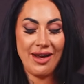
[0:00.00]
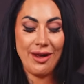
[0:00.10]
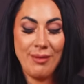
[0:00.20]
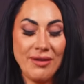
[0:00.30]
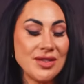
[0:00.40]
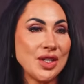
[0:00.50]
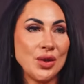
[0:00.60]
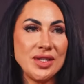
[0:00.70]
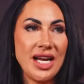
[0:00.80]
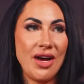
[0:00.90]
have
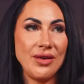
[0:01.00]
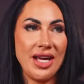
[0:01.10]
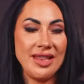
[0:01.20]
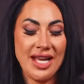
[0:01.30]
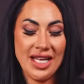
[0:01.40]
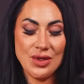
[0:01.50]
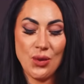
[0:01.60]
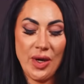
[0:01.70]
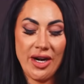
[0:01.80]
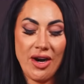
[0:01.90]
slowed down, and
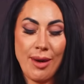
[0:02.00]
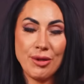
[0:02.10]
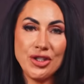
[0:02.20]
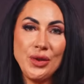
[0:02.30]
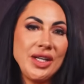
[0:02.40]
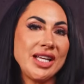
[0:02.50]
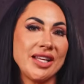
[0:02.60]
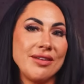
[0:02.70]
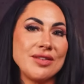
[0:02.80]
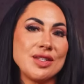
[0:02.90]
that's where opportunity
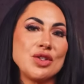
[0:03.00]
lives.